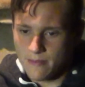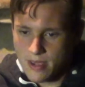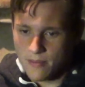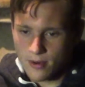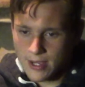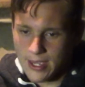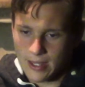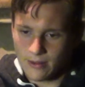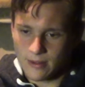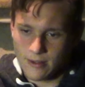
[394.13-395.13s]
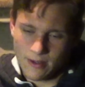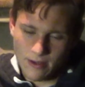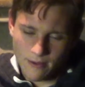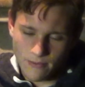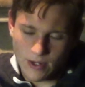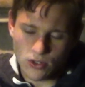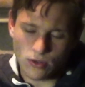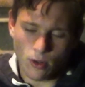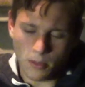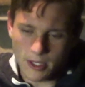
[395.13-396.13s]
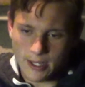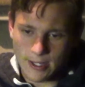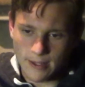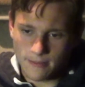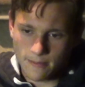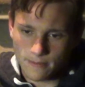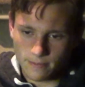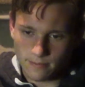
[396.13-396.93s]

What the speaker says: people can function normally again.